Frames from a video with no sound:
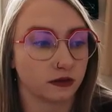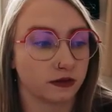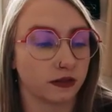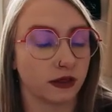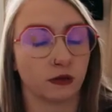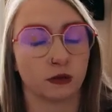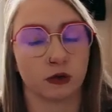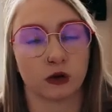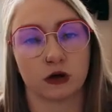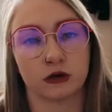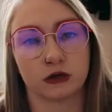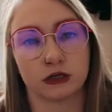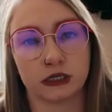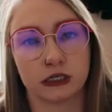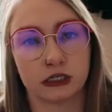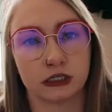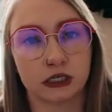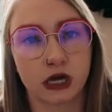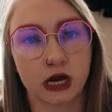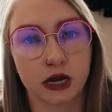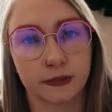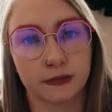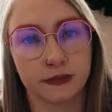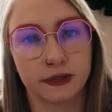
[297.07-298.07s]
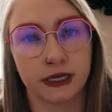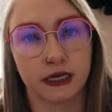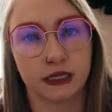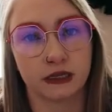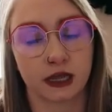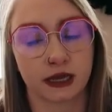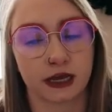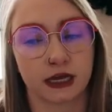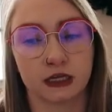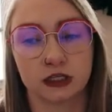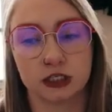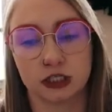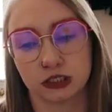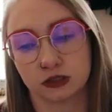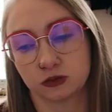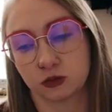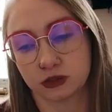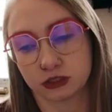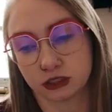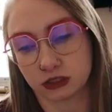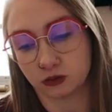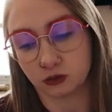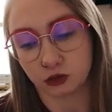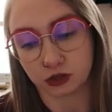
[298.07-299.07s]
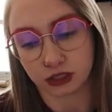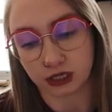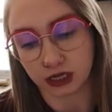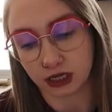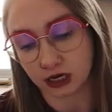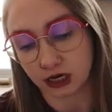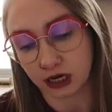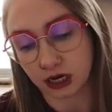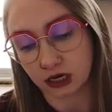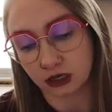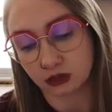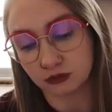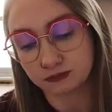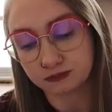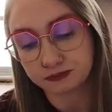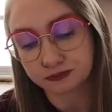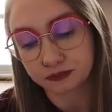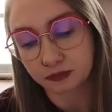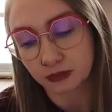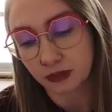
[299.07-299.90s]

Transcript: they were already adopted. Like, it just wasn't working out.